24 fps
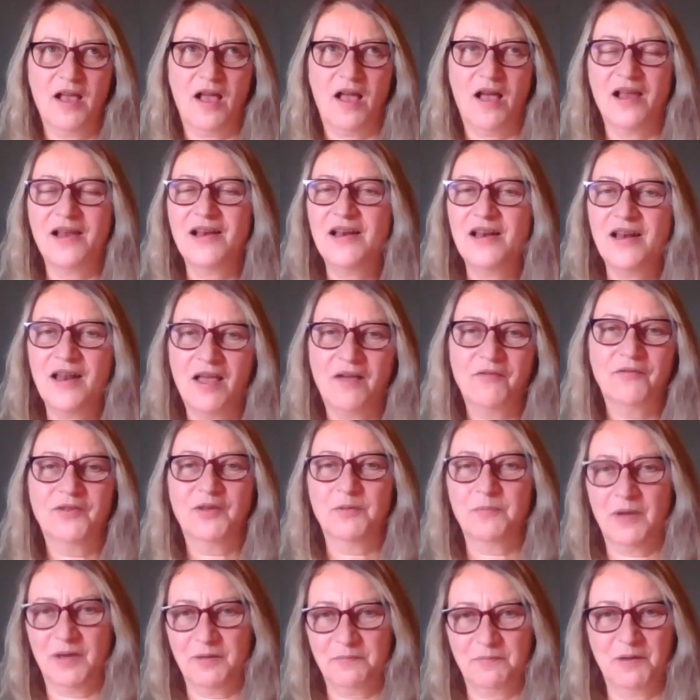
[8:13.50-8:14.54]
love to
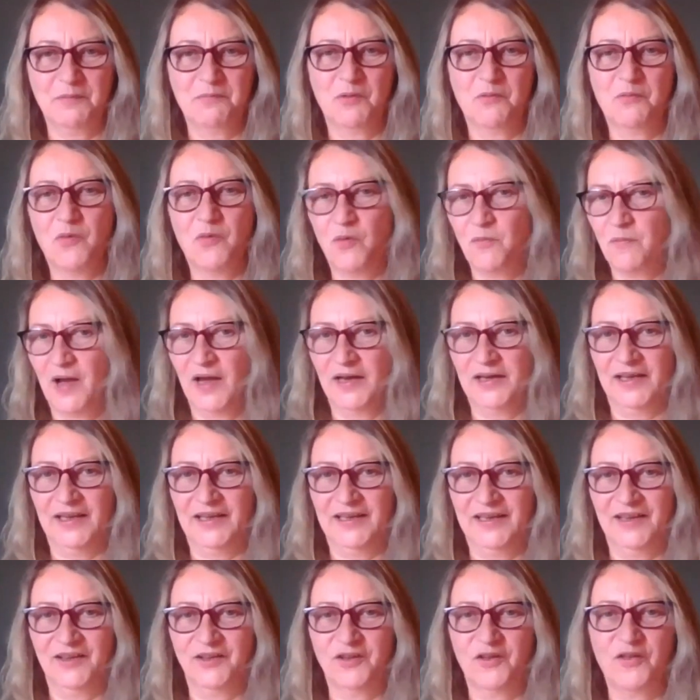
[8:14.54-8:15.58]
make people more money.
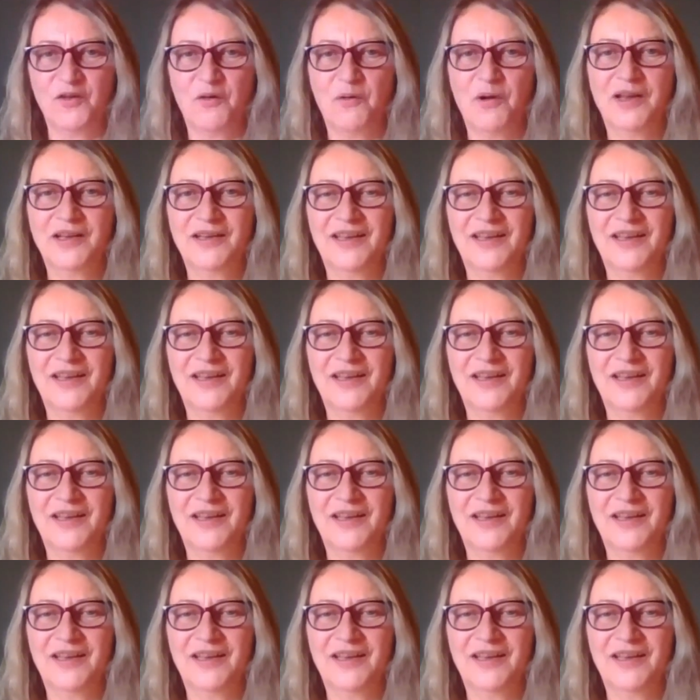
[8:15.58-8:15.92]
And although I